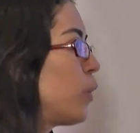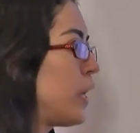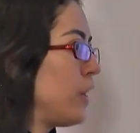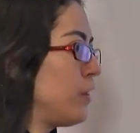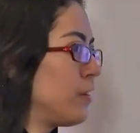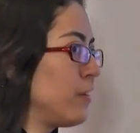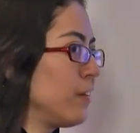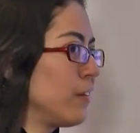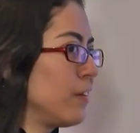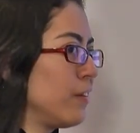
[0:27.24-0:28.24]
we eat
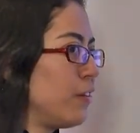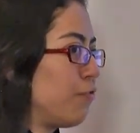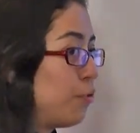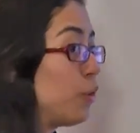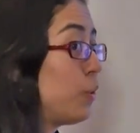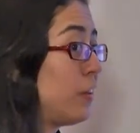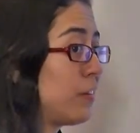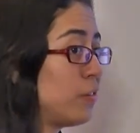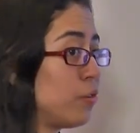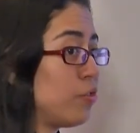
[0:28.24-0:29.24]
the food with
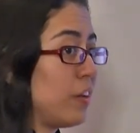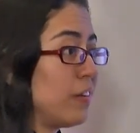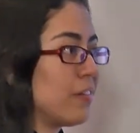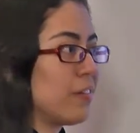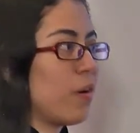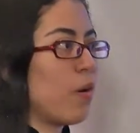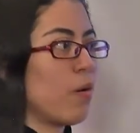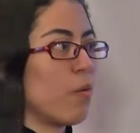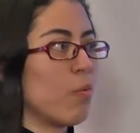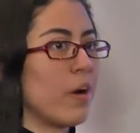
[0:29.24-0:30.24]
these nutrients.
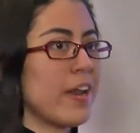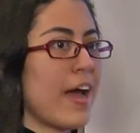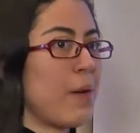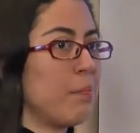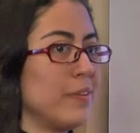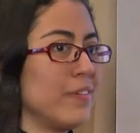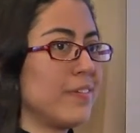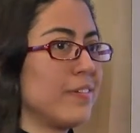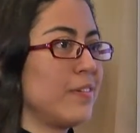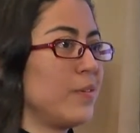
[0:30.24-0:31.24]
So what
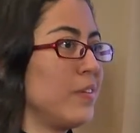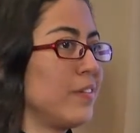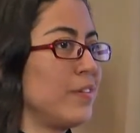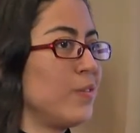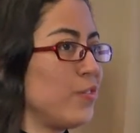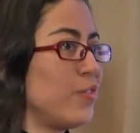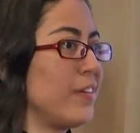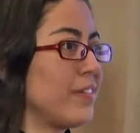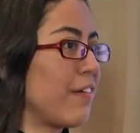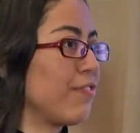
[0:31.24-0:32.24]
happens to these
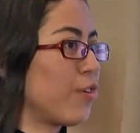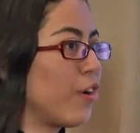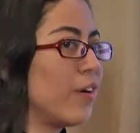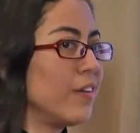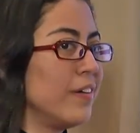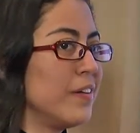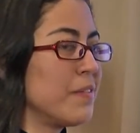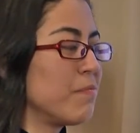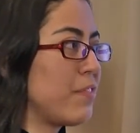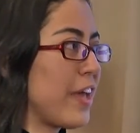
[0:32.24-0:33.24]
nutrients after all?
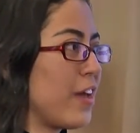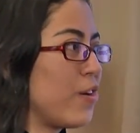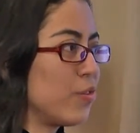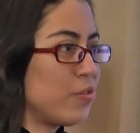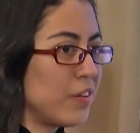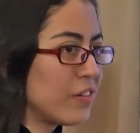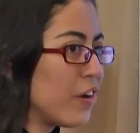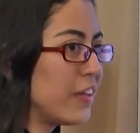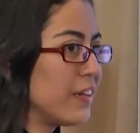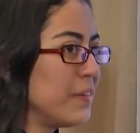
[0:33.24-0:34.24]
They go to the
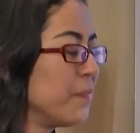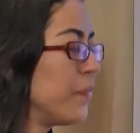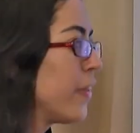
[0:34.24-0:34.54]
toilet.